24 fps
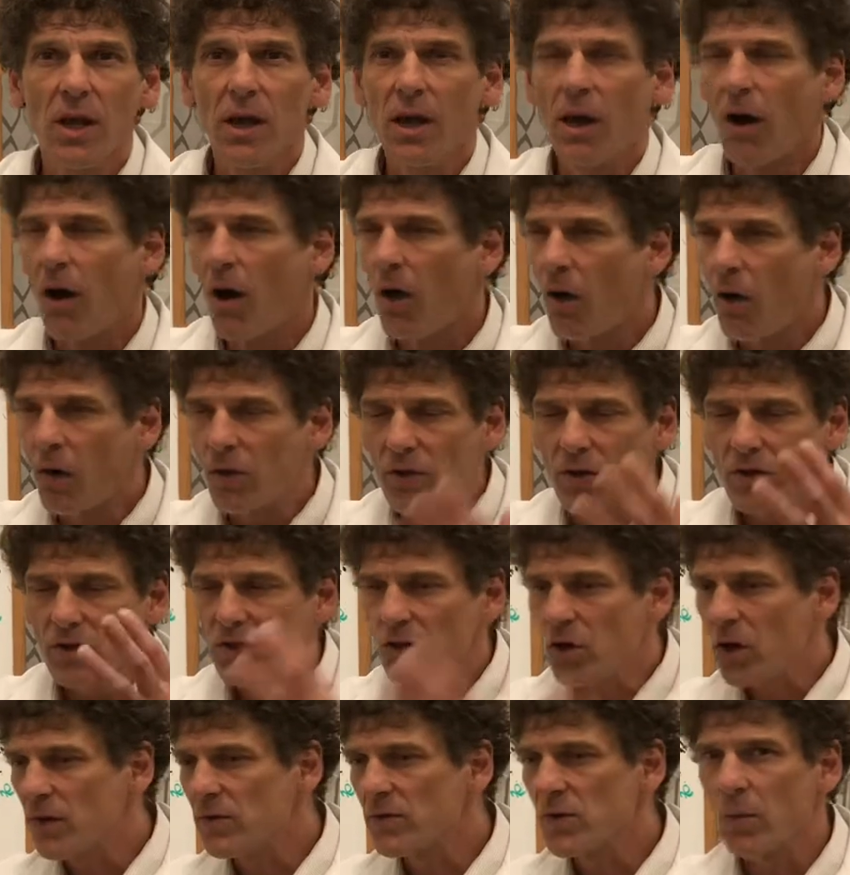all those
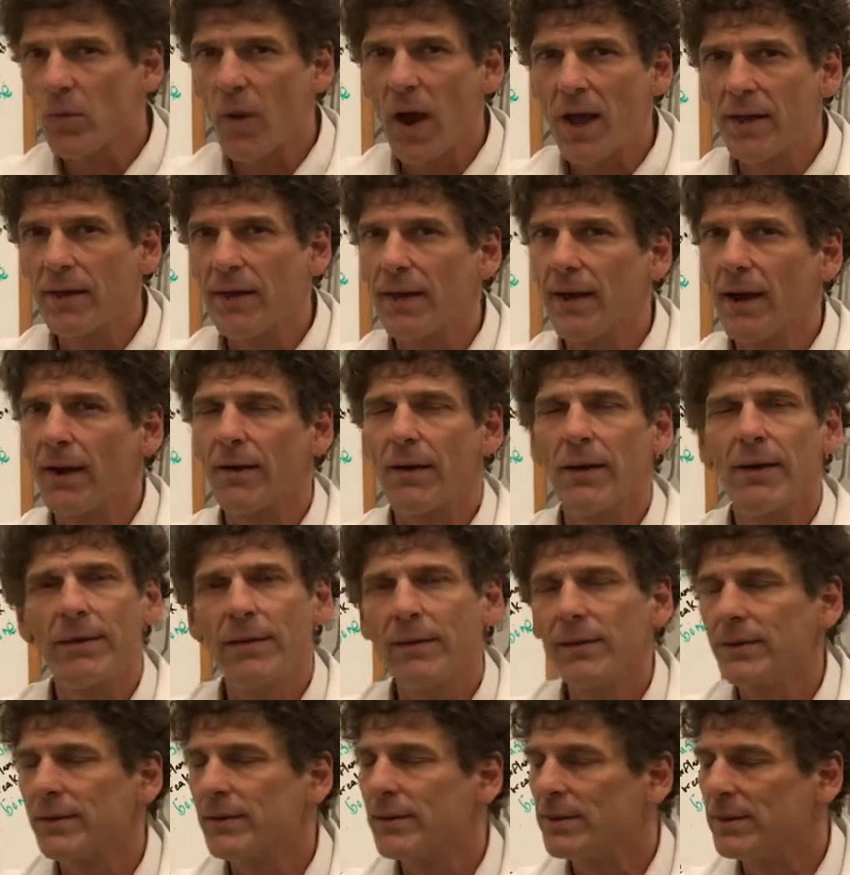nerves around that area,
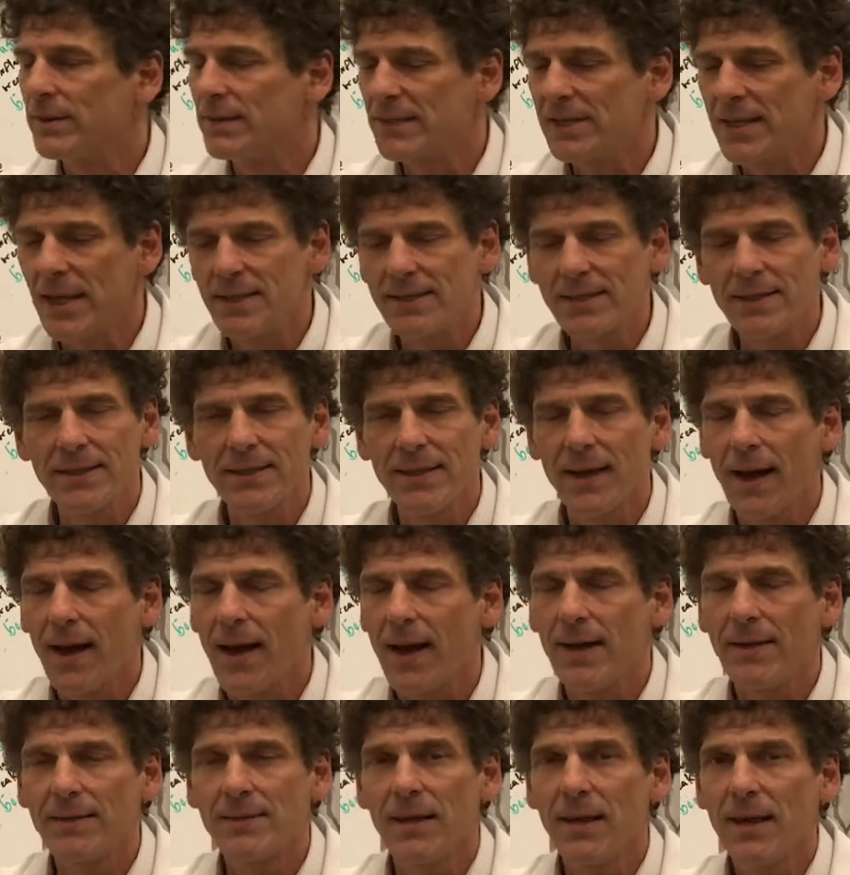they're
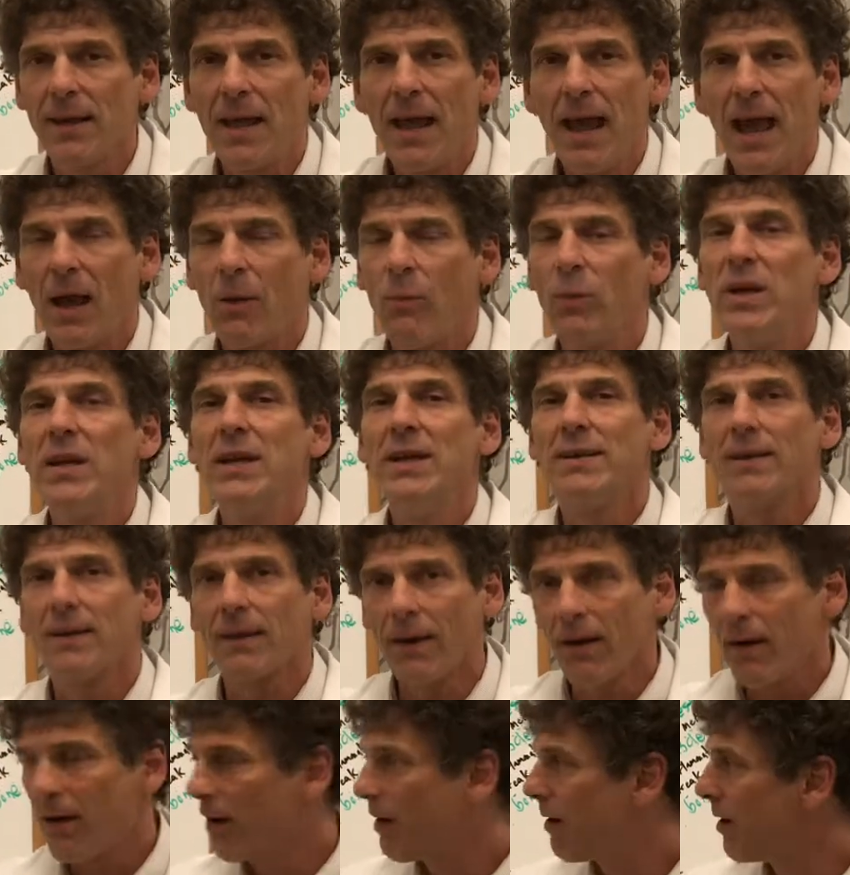sensitized, and we need to
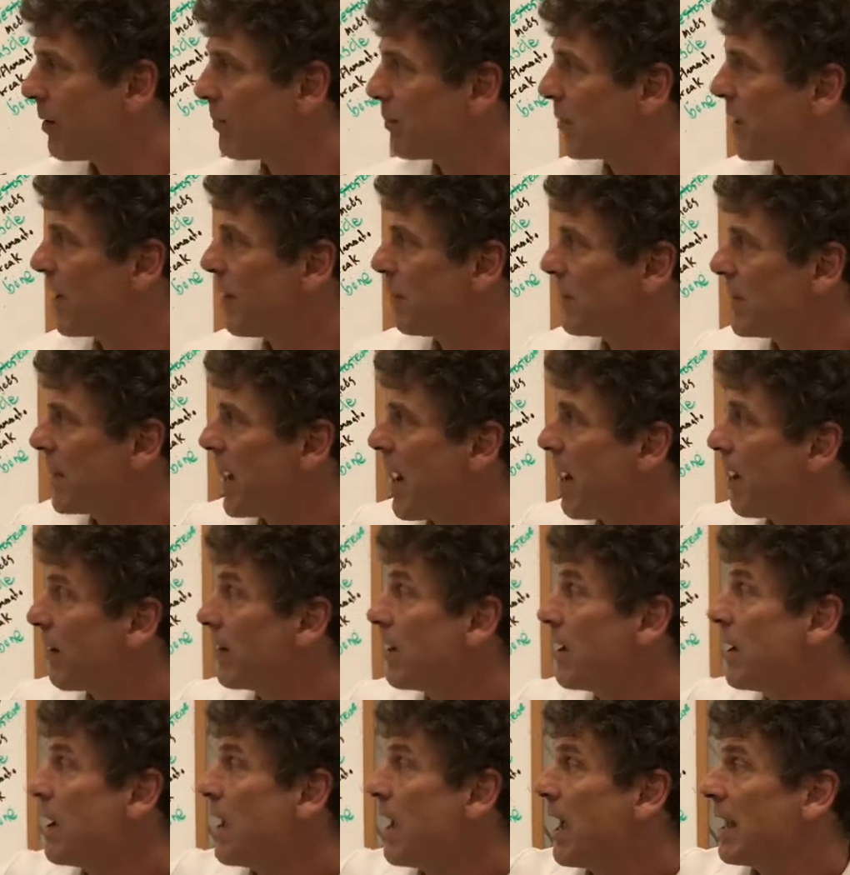calm them down.
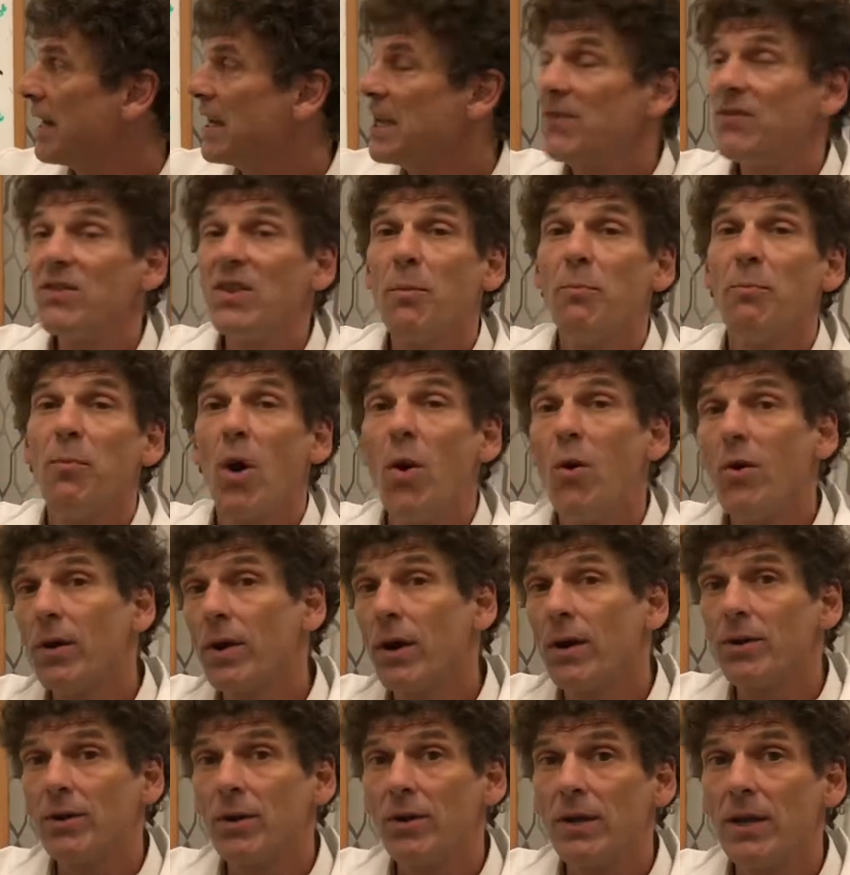And even the bone
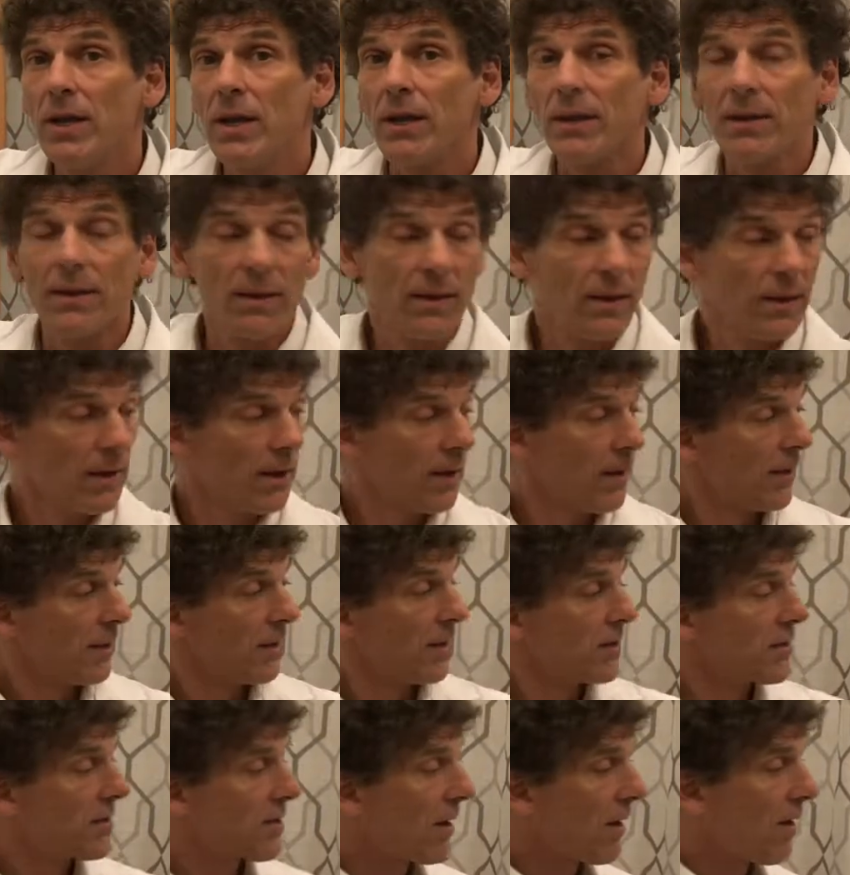underneath.
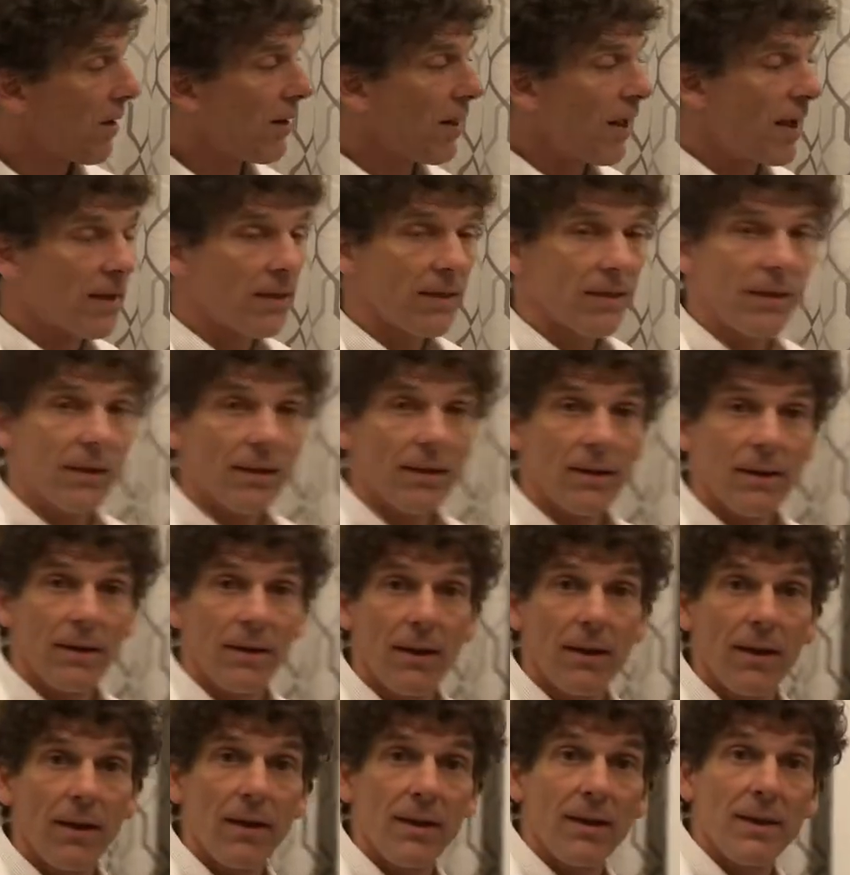This TheraLight,
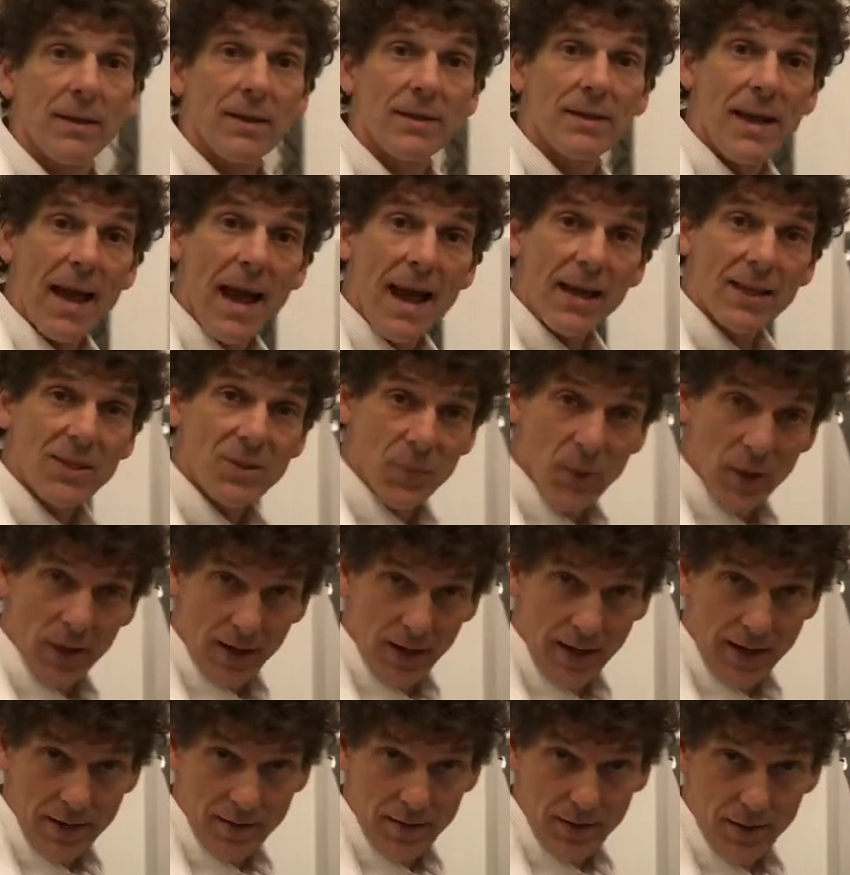this Aspen
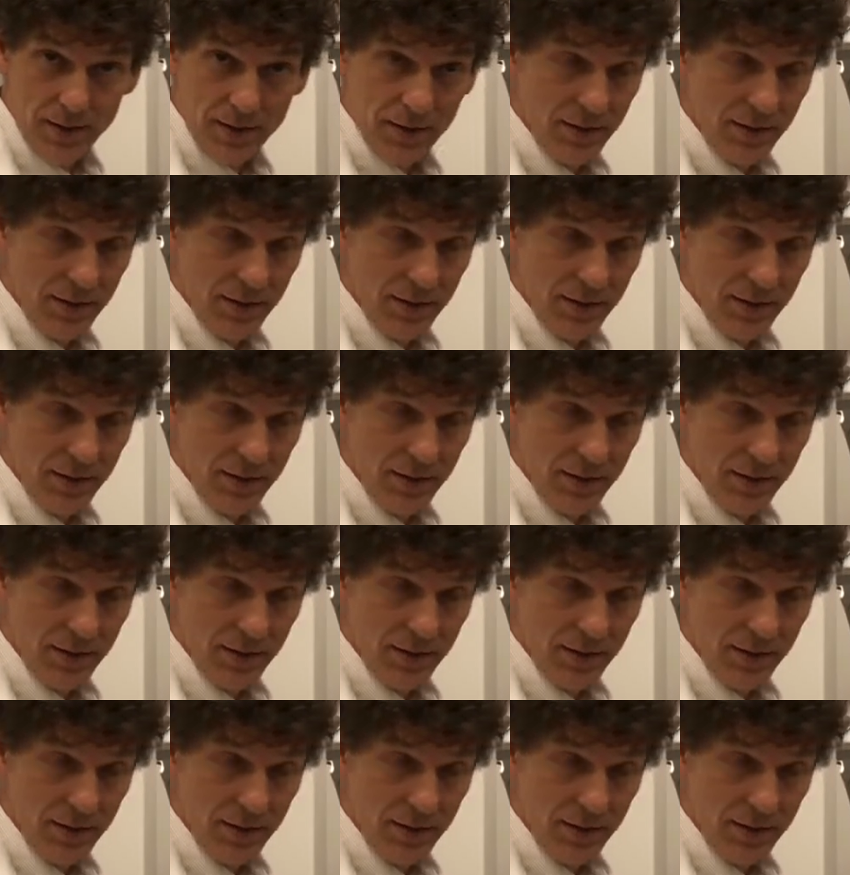Laser,